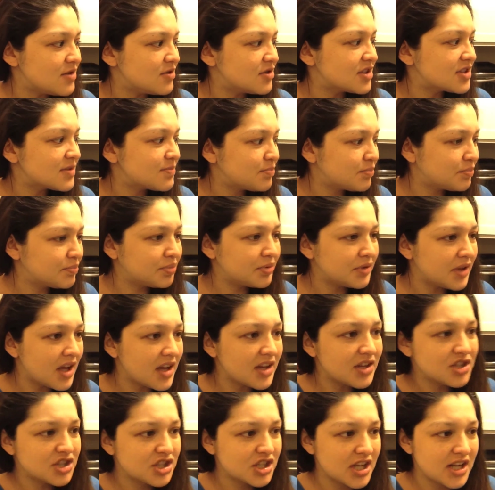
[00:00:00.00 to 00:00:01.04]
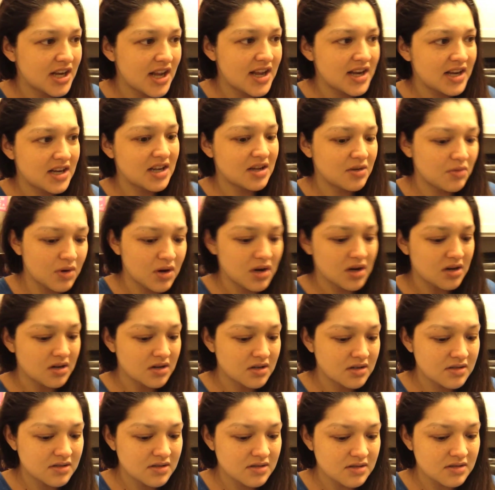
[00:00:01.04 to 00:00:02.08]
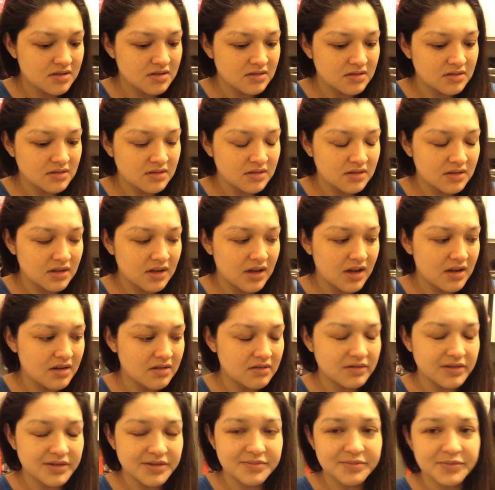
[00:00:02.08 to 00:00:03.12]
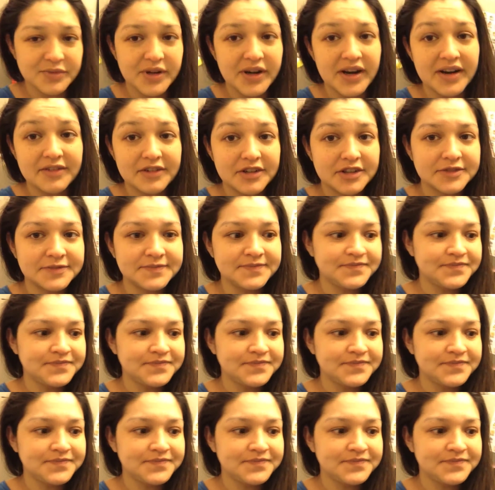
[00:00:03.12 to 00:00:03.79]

You just plug shit in and it works. Oh, whatever.